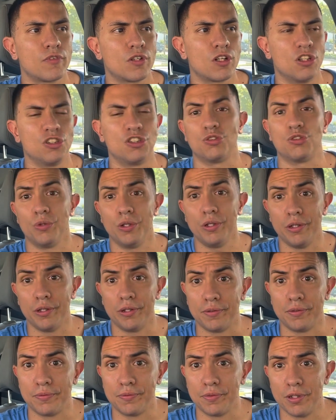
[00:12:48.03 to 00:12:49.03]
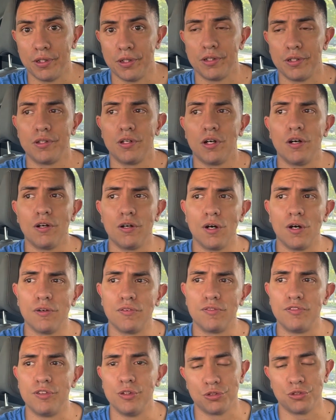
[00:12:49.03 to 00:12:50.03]
a screening really a
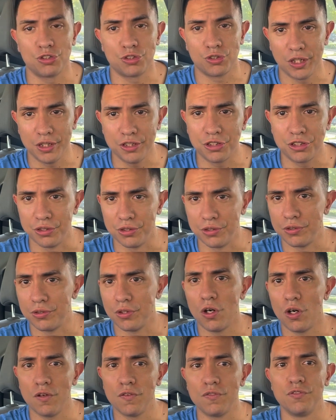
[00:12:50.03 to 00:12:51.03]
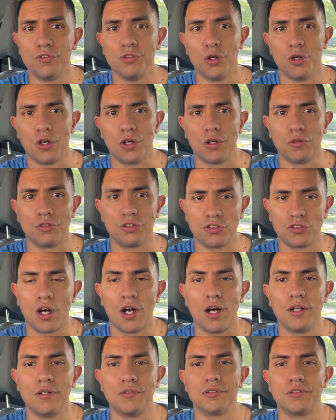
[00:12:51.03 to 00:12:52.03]
filtration of your
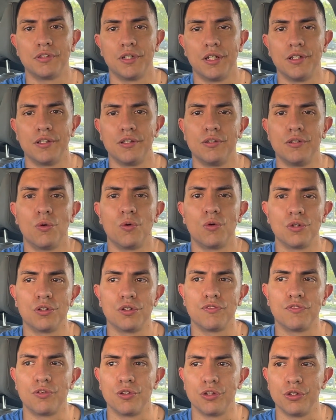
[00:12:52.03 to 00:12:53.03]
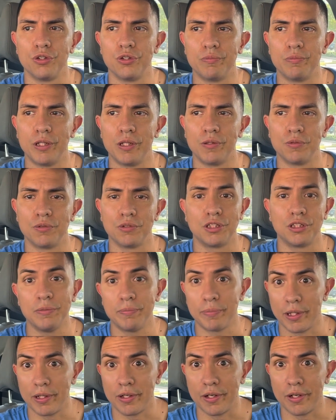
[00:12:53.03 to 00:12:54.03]
drives and in order for you to be able to
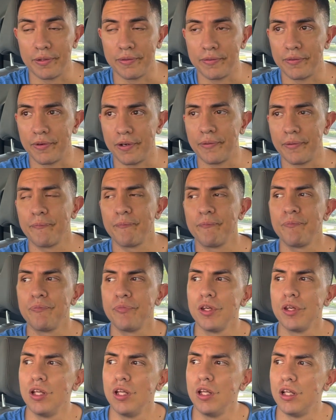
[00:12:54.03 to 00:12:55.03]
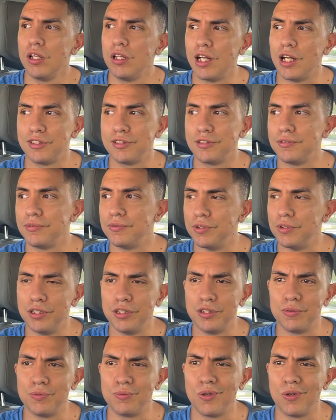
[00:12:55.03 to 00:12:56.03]
sleep at night right that's
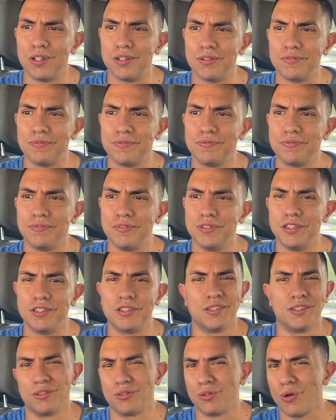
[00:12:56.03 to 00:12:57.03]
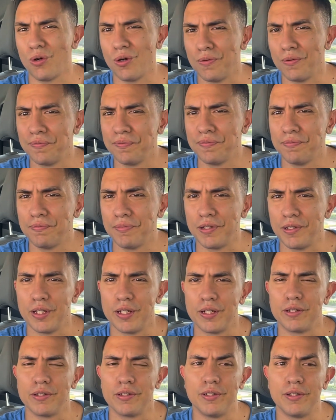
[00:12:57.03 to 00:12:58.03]
really what these things are at the
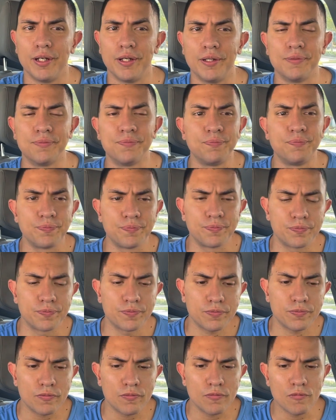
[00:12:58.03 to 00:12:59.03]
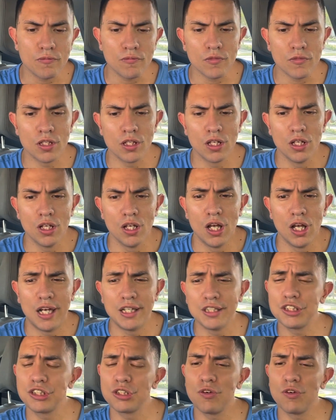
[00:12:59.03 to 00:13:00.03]
end of the day
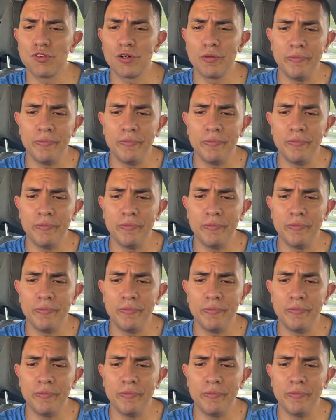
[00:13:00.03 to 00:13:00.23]
and so for